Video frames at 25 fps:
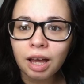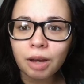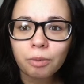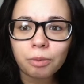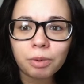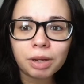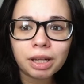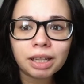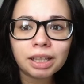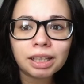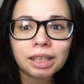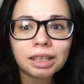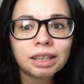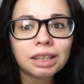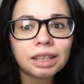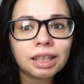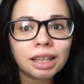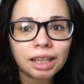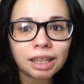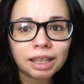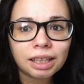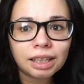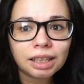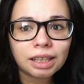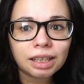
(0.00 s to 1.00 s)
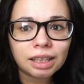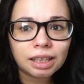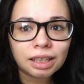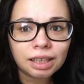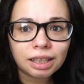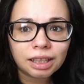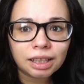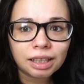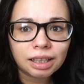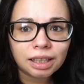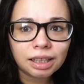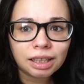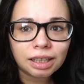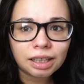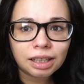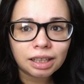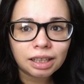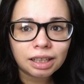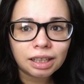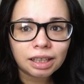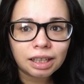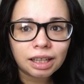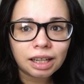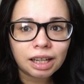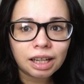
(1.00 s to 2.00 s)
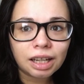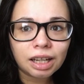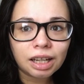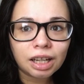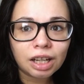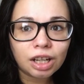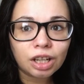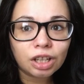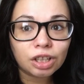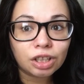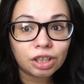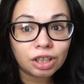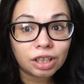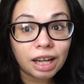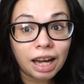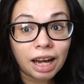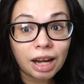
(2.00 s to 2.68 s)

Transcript: waited like a good